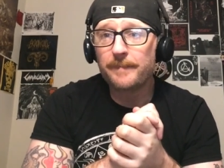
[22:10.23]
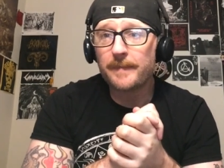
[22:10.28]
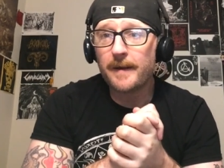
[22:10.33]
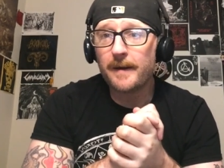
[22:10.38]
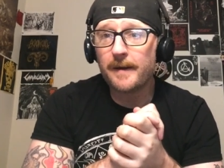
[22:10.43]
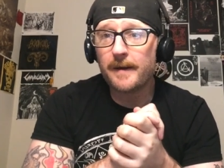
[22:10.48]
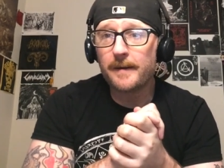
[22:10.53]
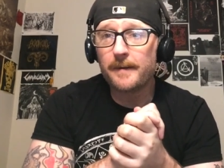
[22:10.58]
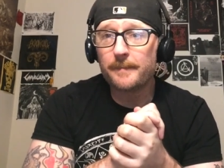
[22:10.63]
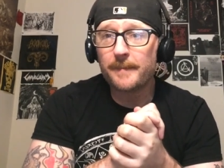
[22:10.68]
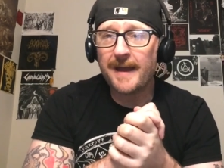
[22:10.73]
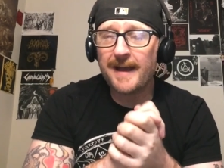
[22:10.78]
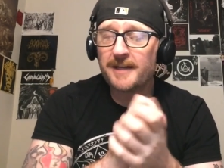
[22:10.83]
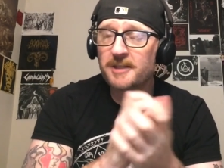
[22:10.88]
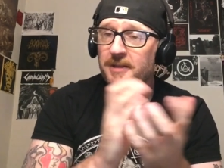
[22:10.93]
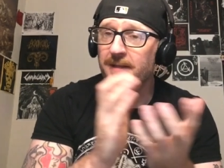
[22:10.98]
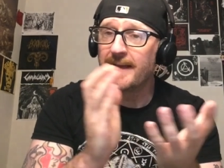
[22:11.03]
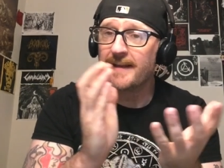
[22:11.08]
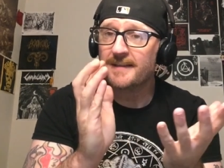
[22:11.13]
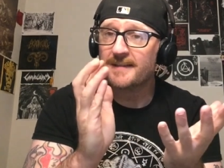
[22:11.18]
um,
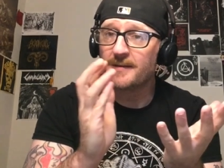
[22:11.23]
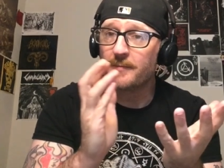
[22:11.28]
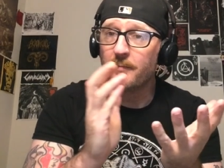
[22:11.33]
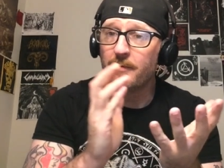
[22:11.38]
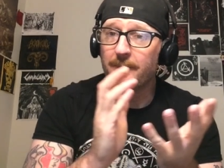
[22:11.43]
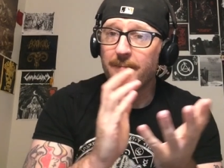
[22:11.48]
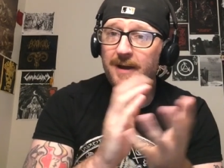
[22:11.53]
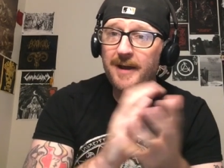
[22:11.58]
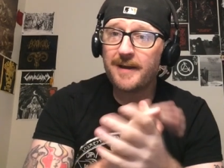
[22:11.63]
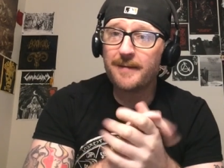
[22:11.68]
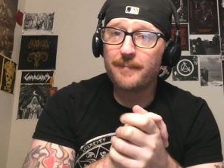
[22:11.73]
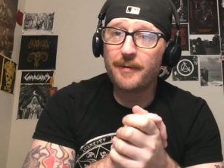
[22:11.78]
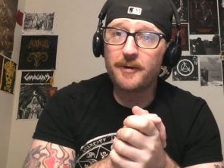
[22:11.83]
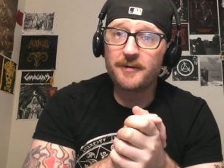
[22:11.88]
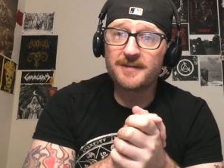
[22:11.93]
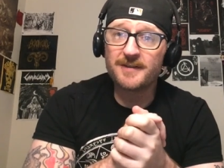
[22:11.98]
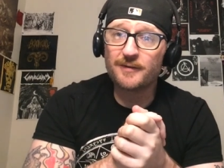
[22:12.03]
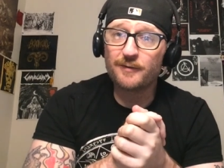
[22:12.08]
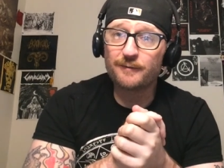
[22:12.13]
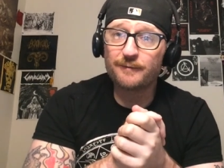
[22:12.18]
actually has some of my
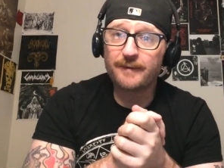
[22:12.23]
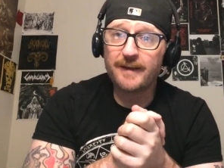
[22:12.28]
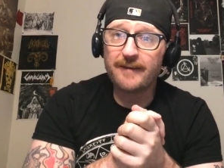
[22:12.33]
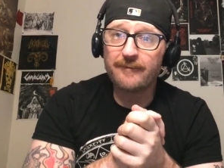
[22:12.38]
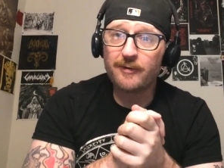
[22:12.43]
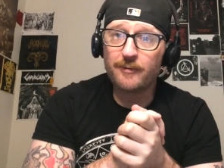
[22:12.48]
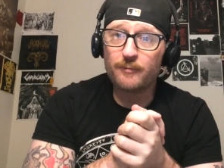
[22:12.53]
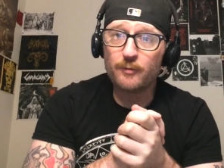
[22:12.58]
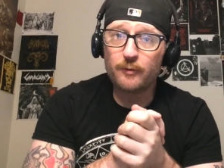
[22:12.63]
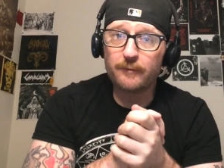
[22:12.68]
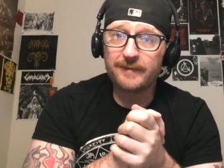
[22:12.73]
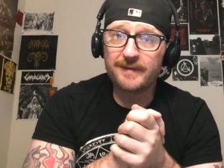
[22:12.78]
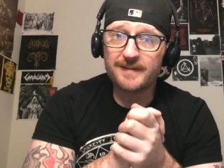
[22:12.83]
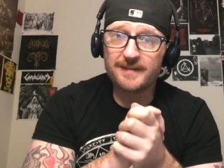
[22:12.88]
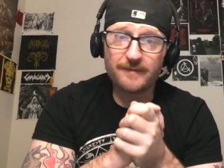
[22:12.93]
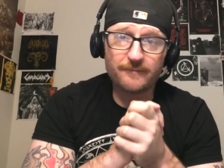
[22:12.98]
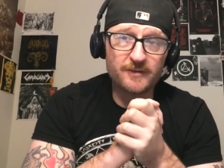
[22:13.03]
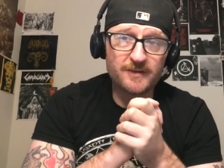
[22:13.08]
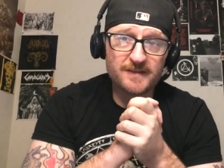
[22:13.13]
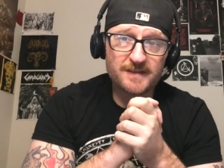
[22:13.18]
personal favorite movies
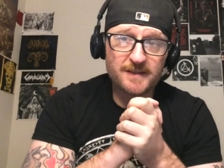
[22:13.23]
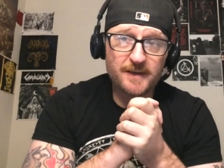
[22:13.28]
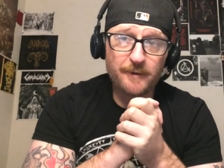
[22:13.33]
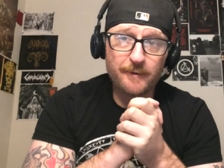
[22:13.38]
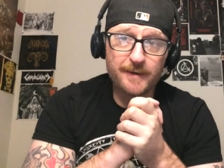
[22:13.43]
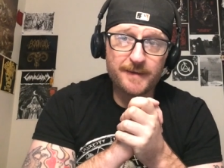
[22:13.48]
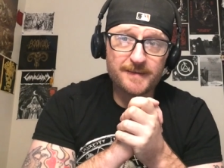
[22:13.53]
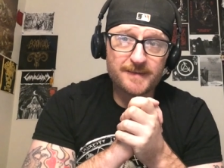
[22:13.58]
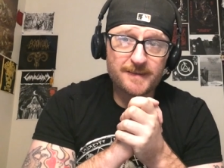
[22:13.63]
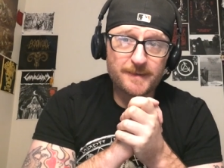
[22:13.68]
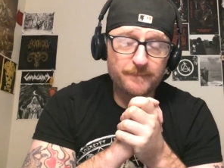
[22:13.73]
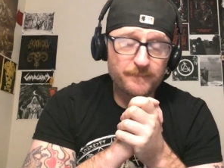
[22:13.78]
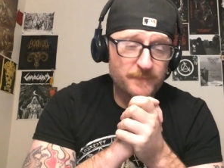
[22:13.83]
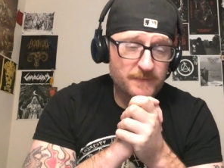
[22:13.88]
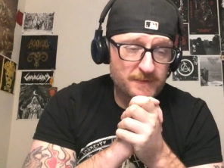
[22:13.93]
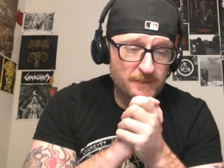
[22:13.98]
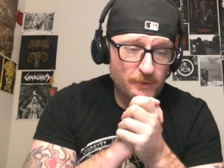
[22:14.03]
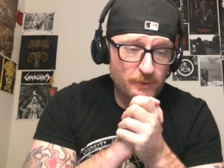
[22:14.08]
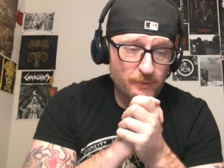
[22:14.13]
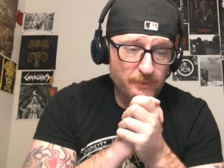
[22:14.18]
of the series.
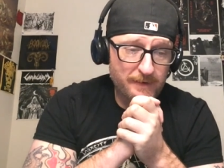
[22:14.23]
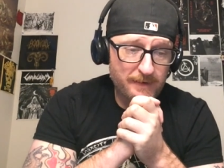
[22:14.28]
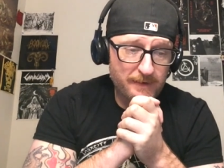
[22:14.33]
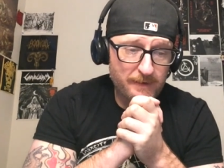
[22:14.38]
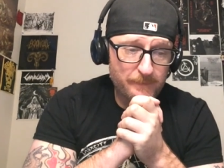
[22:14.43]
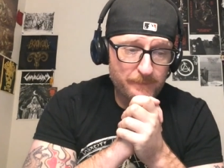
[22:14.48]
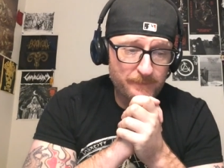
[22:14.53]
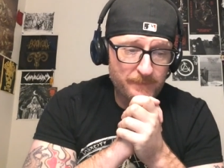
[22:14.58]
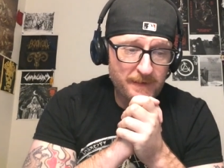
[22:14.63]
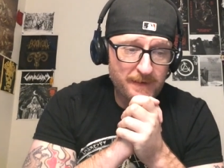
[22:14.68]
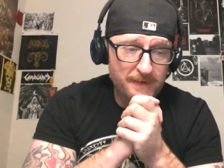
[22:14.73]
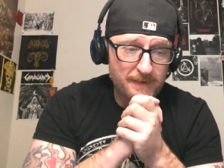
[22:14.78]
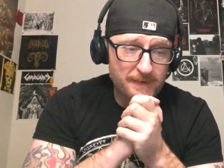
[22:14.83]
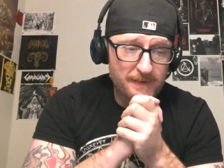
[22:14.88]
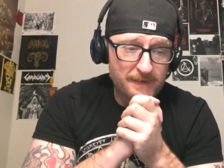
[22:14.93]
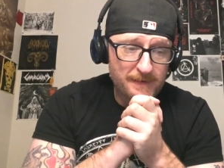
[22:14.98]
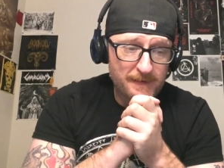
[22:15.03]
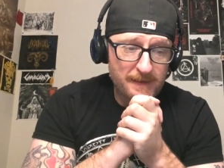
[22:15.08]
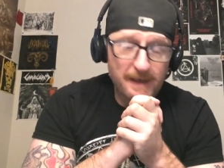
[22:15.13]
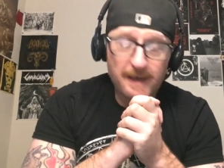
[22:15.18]
So um,
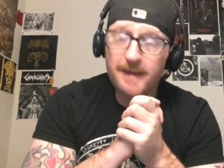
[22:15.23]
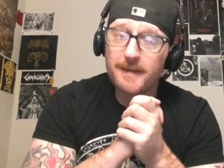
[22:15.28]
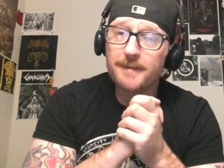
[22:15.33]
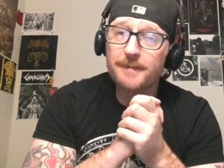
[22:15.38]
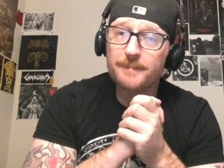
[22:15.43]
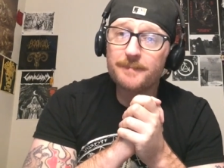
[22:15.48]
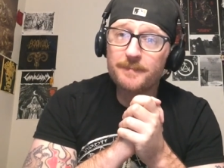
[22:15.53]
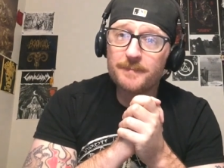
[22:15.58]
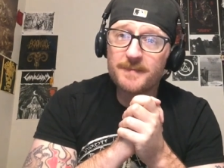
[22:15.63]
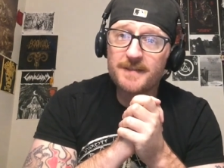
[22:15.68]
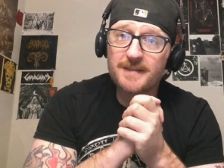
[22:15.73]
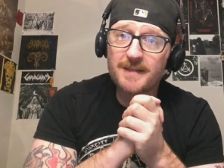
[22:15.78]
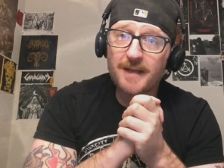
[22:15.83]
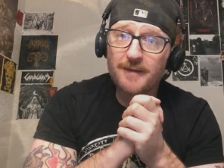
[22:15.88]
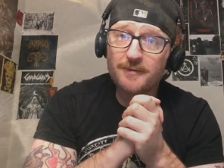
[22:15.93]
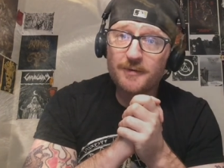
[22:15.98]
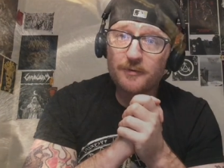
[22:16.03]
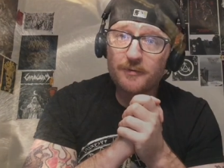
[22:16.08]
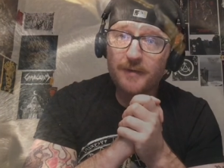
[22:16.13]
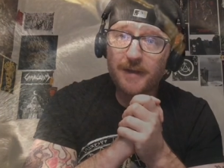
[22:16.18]
yeah,
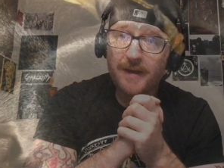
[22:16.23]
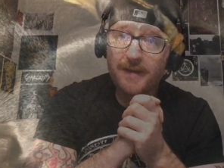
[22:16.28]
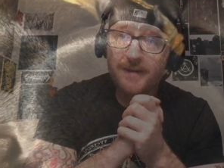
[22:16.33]
stay tuned,